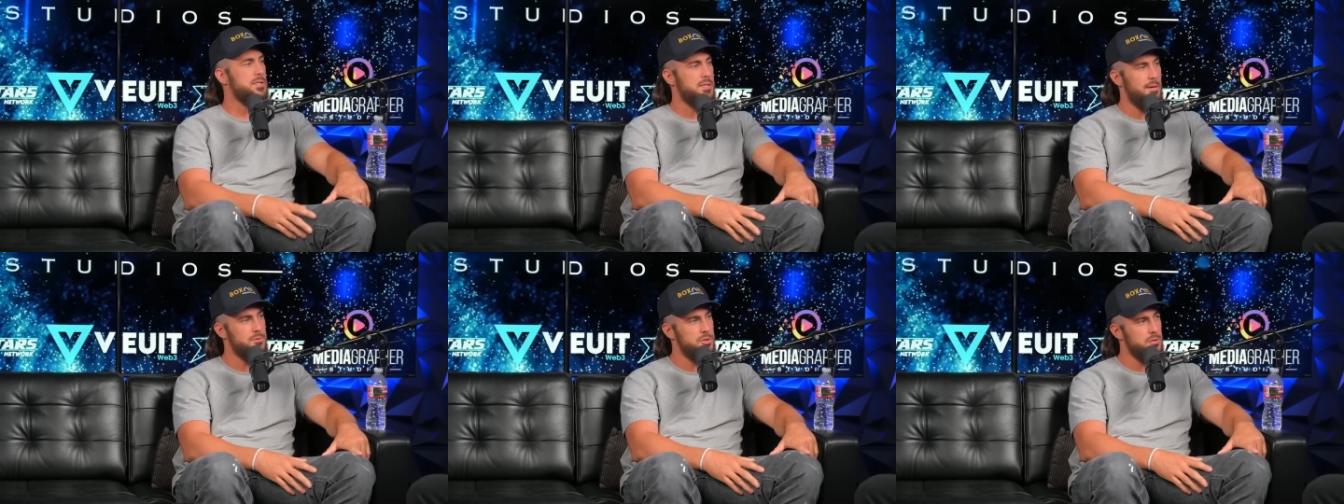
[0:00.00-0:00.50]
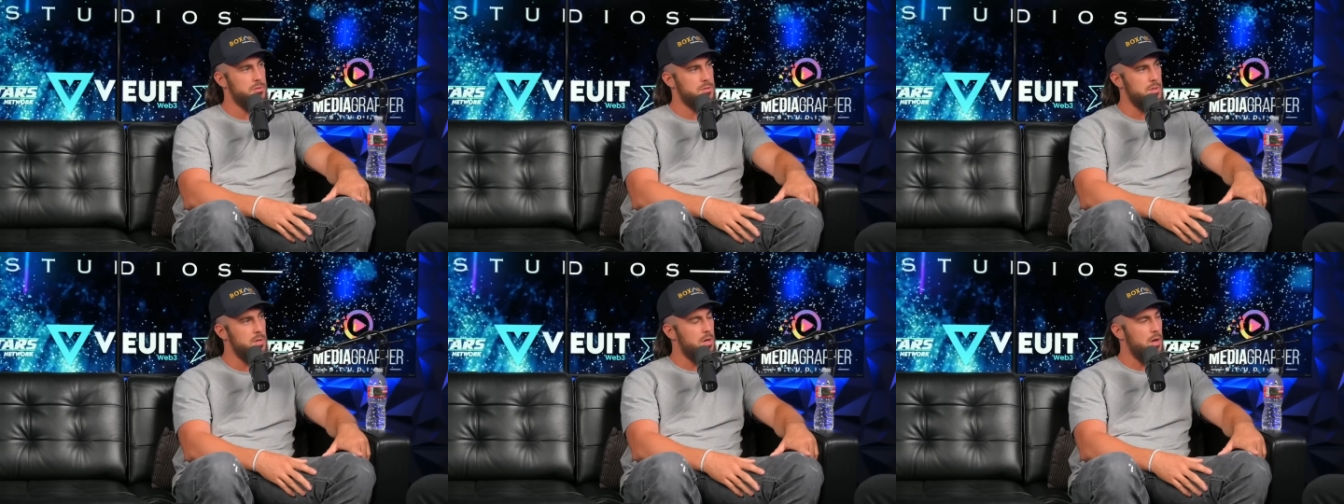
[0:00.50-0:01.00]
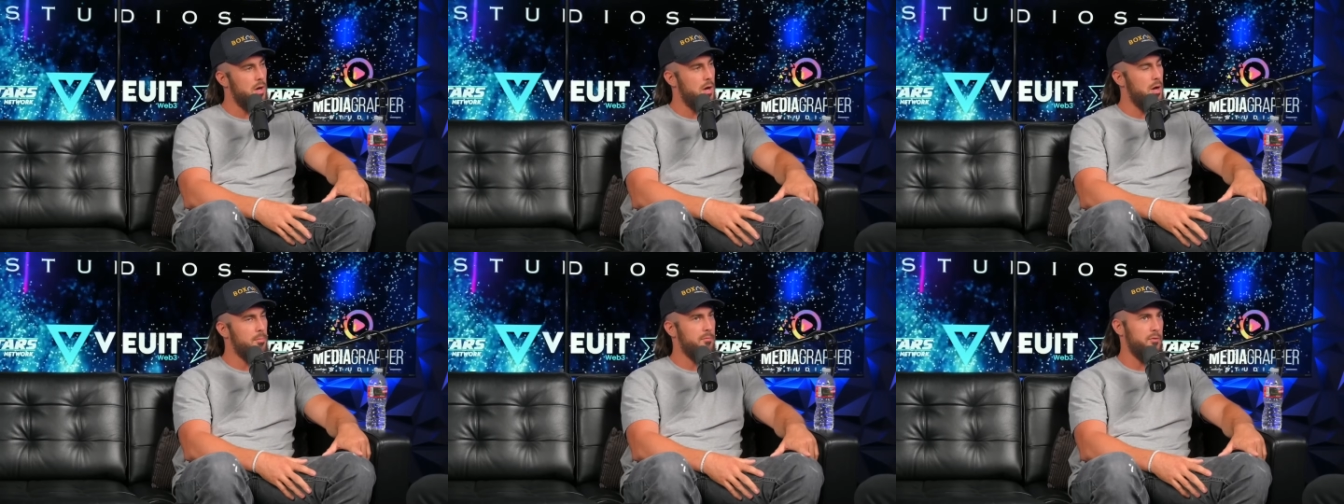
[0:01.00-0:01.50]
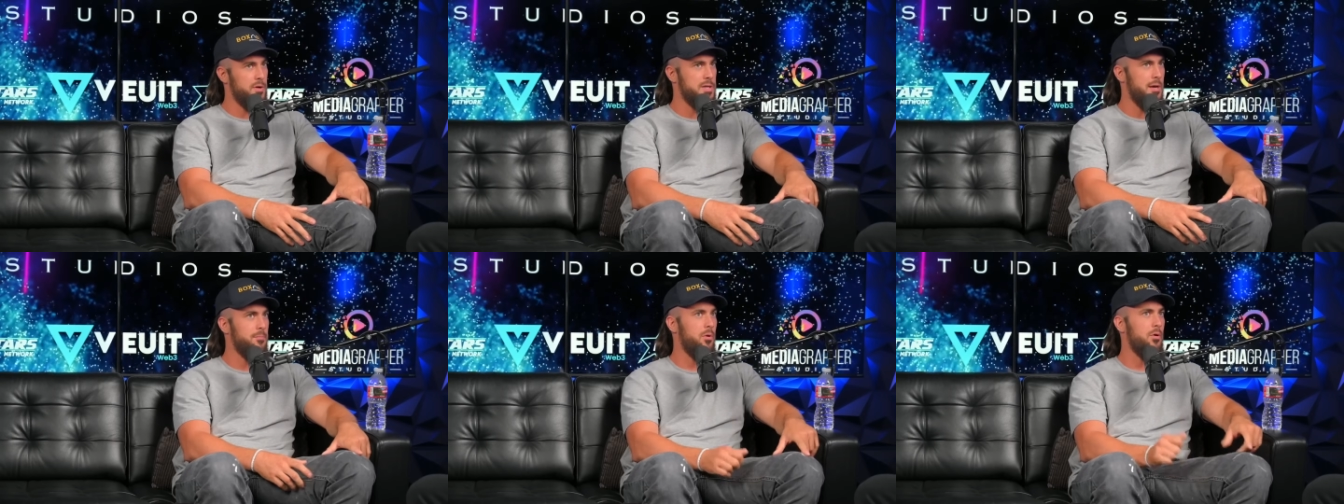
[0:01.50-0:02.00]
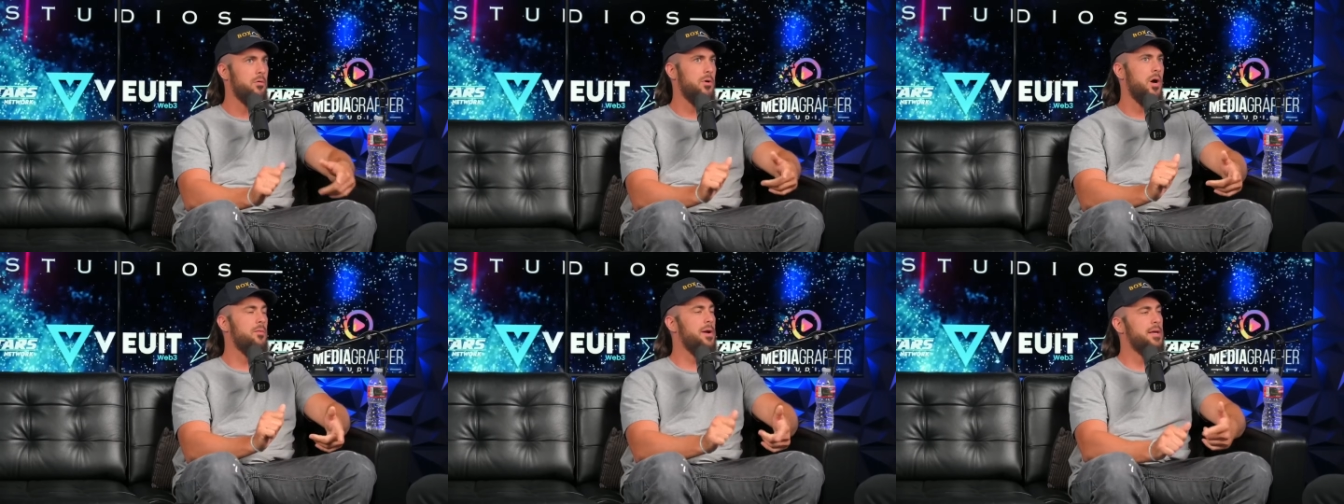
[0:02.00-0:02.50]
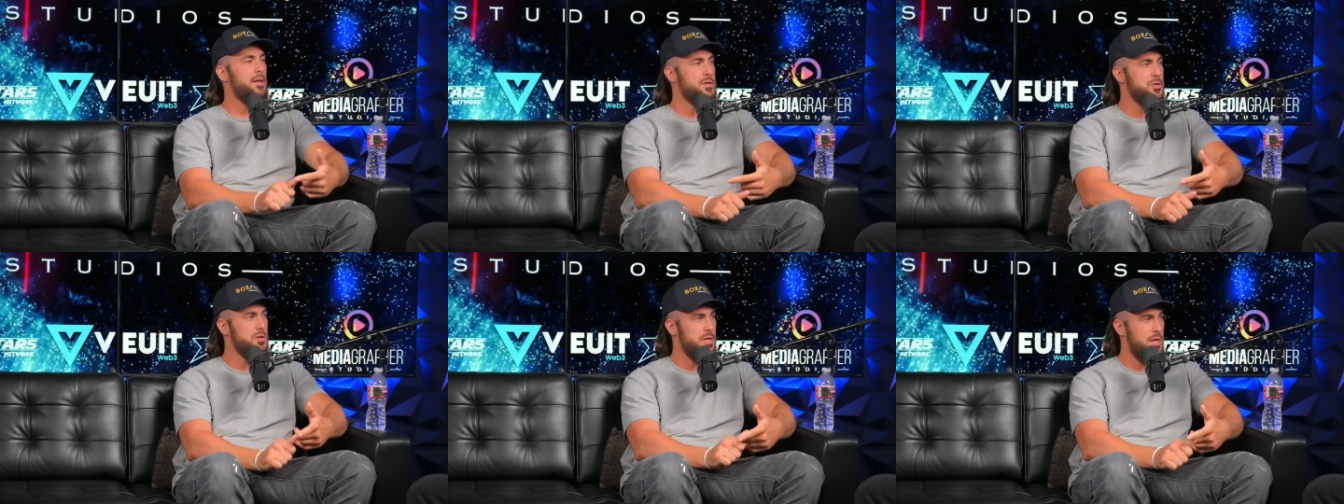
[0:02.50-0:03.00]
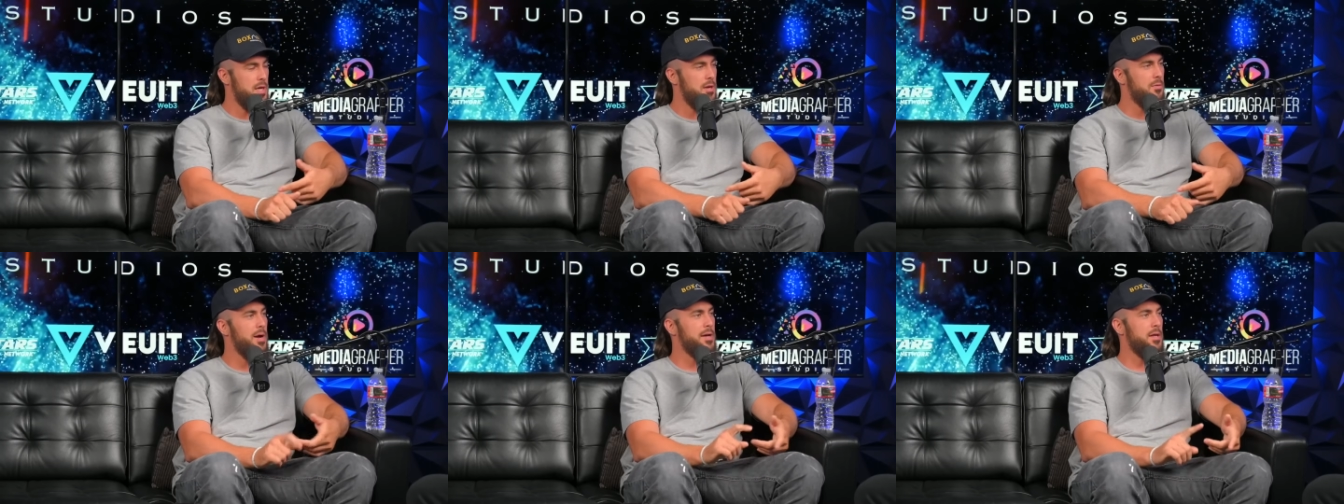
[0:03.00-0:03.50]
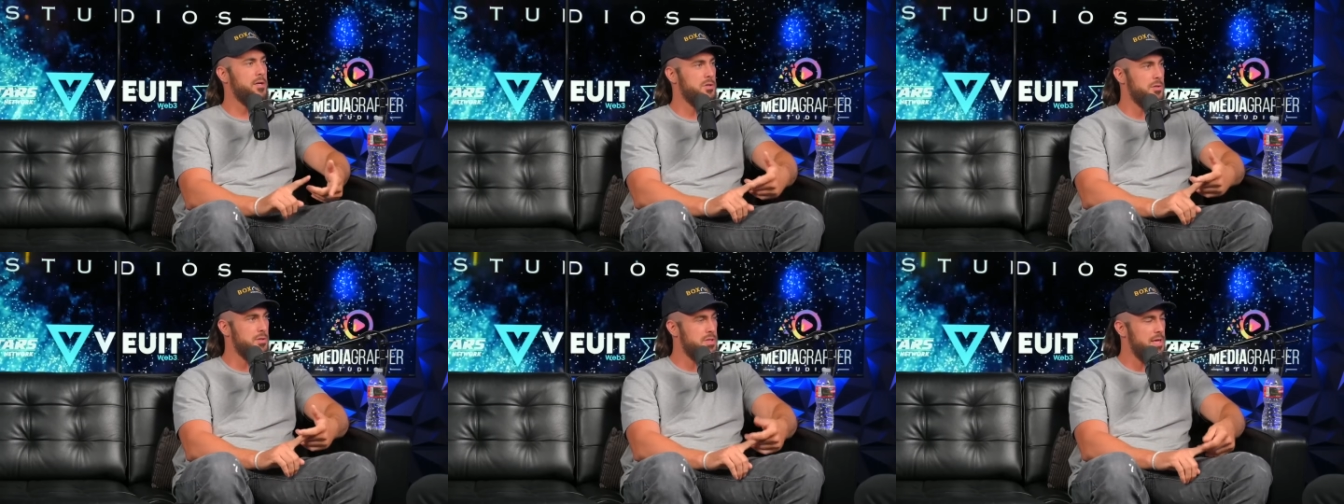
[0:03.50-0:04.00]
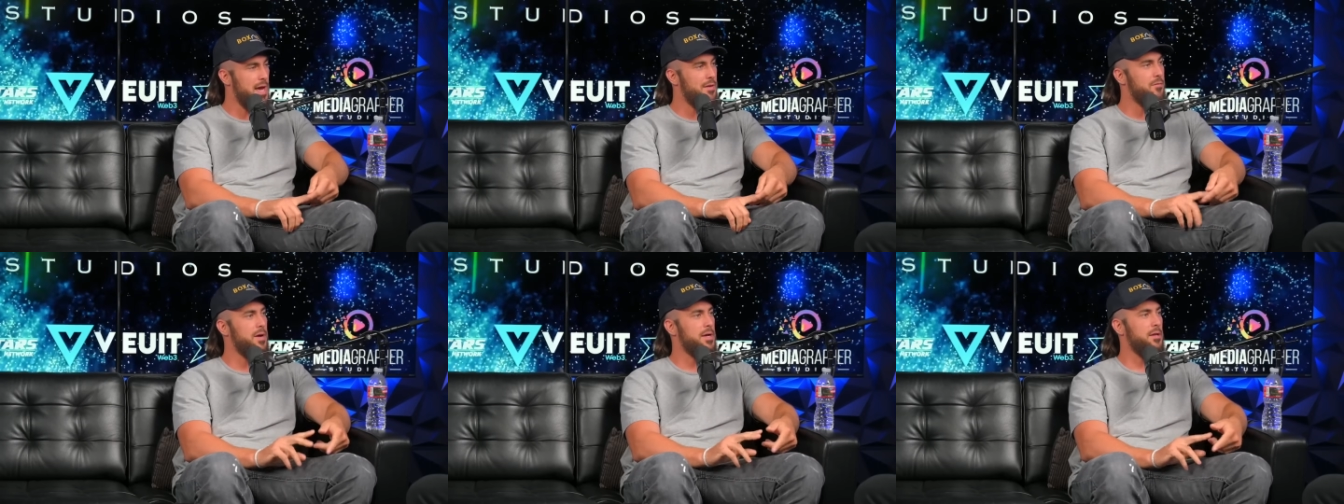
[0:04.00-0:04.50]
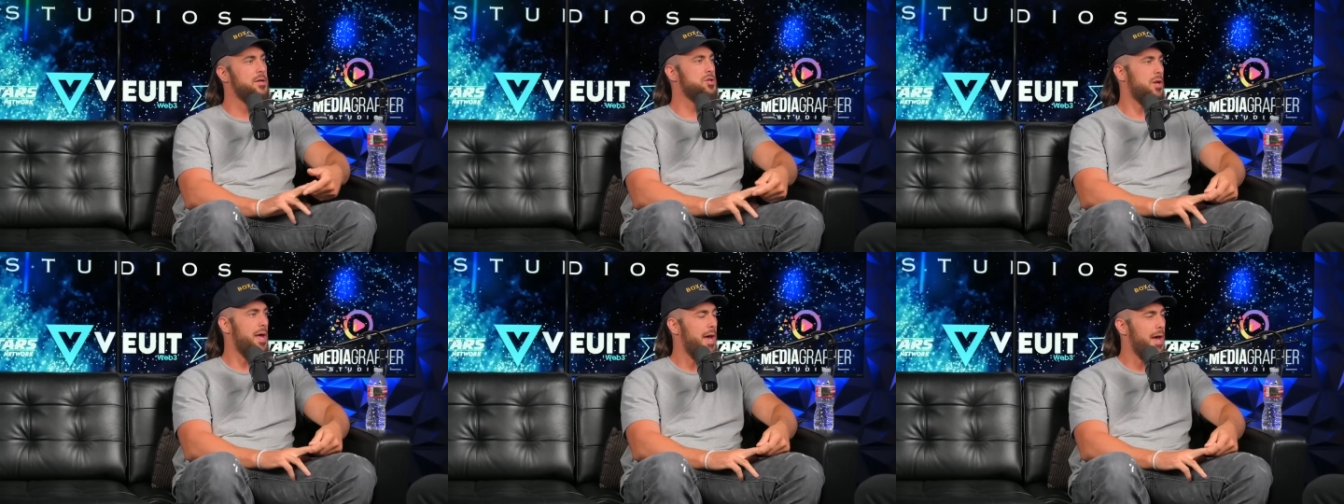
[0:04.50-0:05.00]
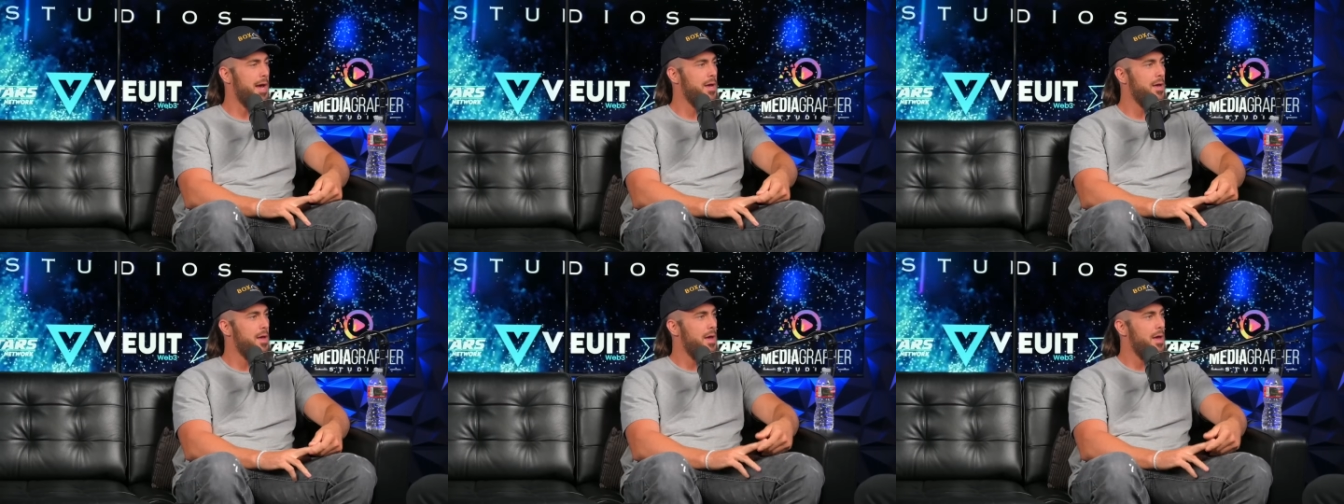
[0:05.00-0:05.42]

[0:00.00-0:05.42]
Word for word: exemptions. Mm-hmm. Um, for example, uh, Regulation D, Regulation C F, Regulation A.